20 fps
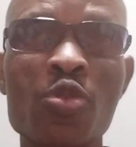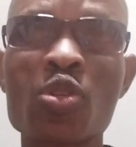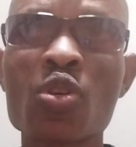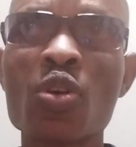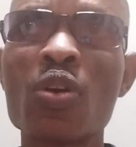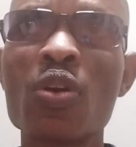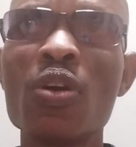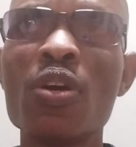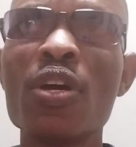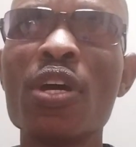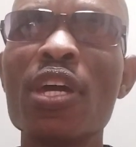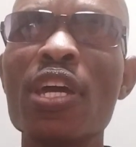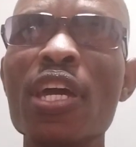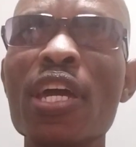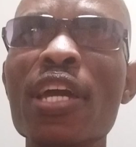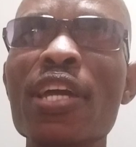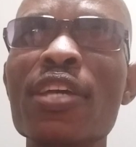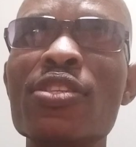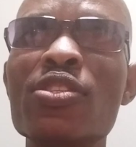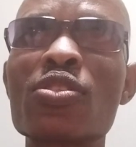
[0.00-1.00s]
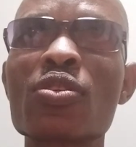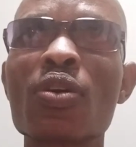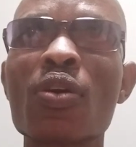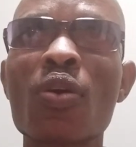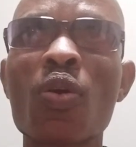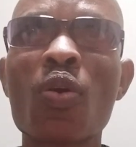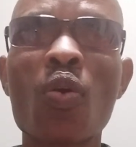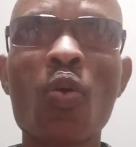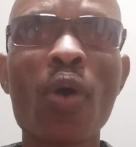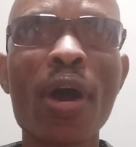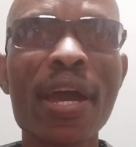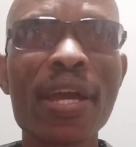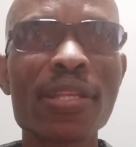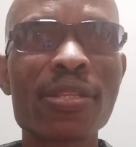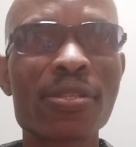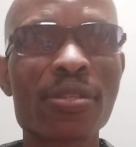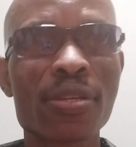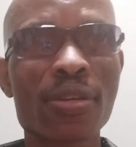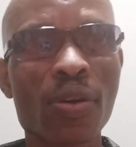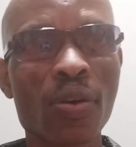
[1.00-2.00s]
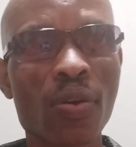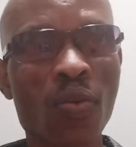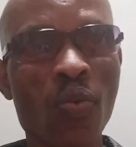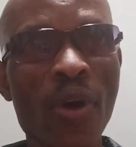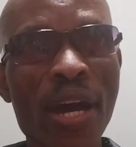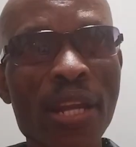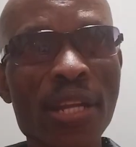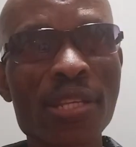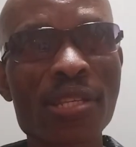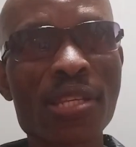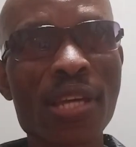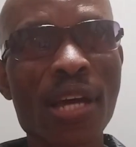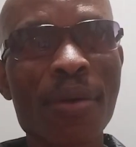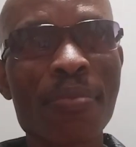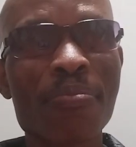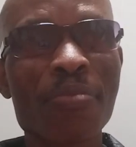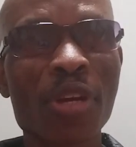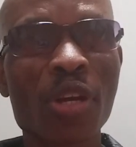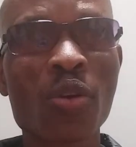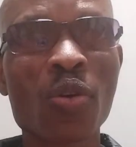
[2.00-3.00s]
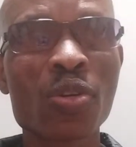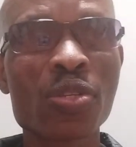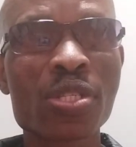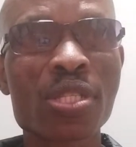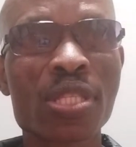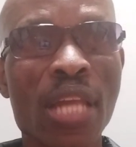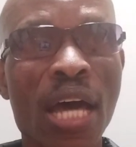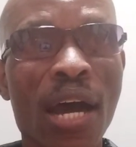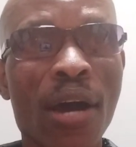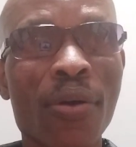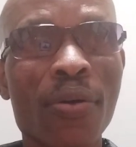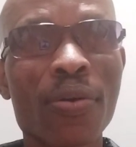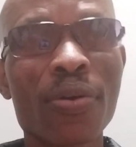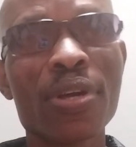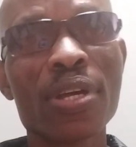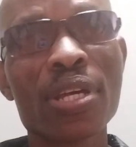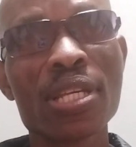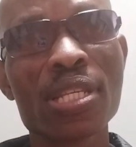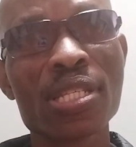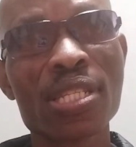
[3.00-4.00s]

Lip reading: So it's quite worrisome because now